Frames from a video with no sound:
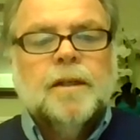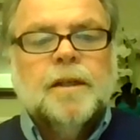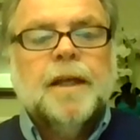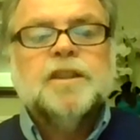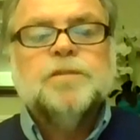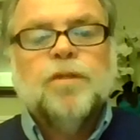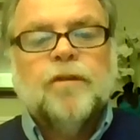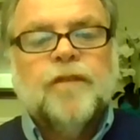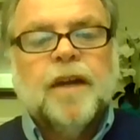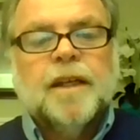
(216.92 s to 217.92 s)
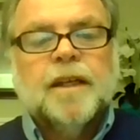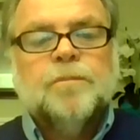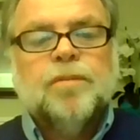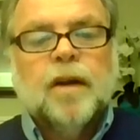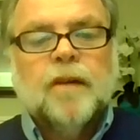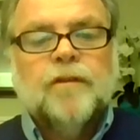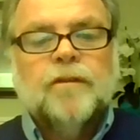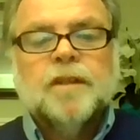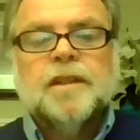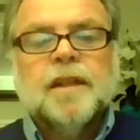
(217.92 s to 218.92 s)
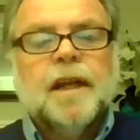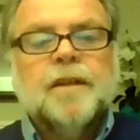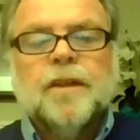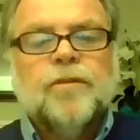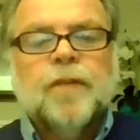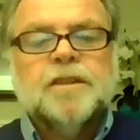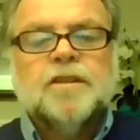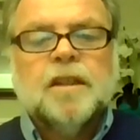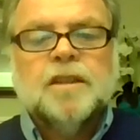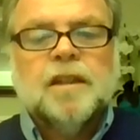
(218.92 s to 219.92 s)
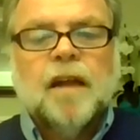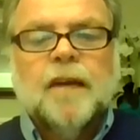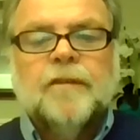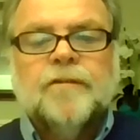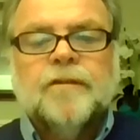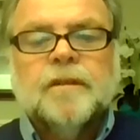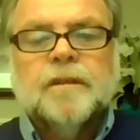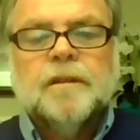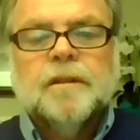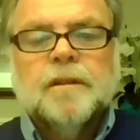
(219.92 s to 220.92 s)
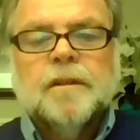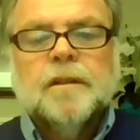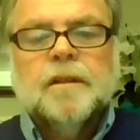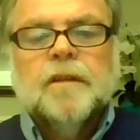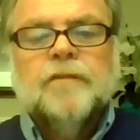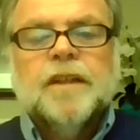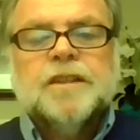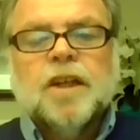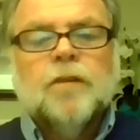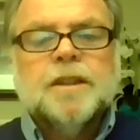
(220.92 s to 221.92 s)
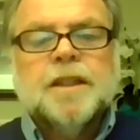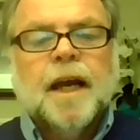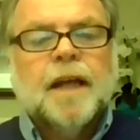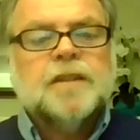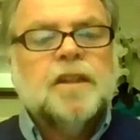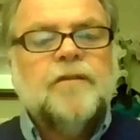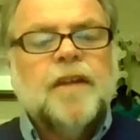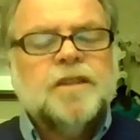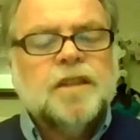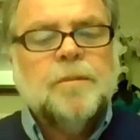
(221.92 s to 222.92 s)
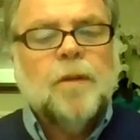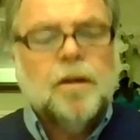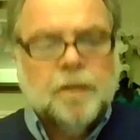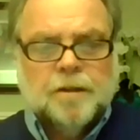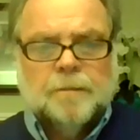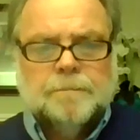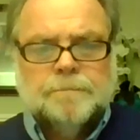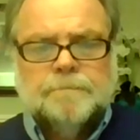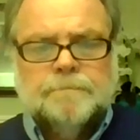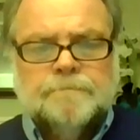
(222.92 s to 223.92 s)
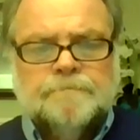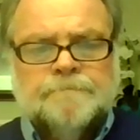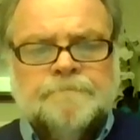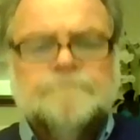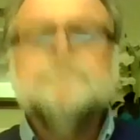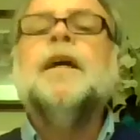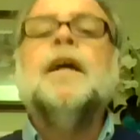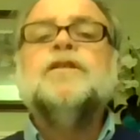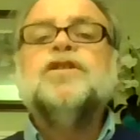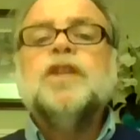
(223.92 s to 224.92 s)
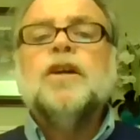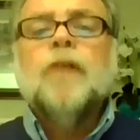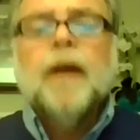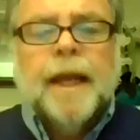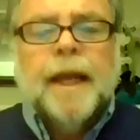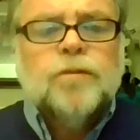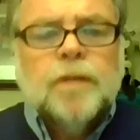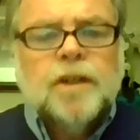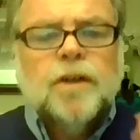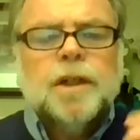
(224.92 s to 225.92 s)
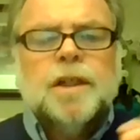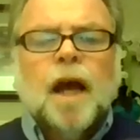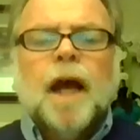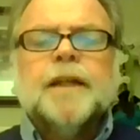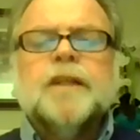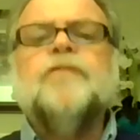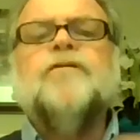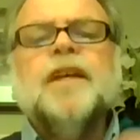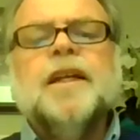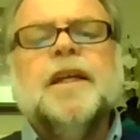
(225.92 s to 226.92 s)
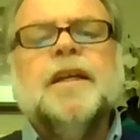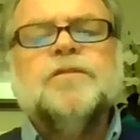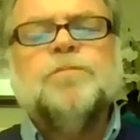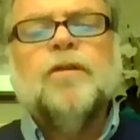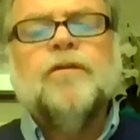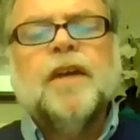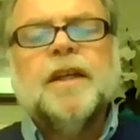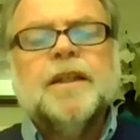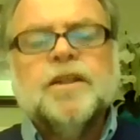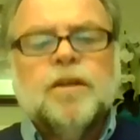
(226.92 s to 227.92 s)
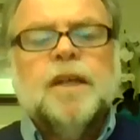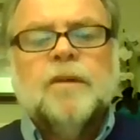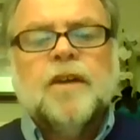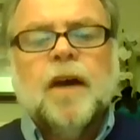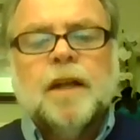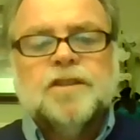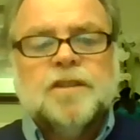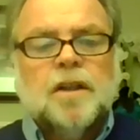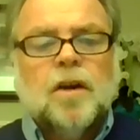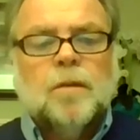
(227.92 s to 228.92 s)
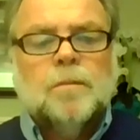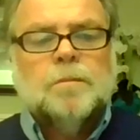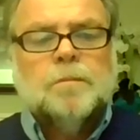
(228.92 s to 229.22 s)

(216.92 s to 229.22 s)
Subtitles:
King's prophetic prayerfulness led to threats on his life, physical attacks, and eventually martyrdom. Still, hatred could not defeat his prophetic dream of God's shalom,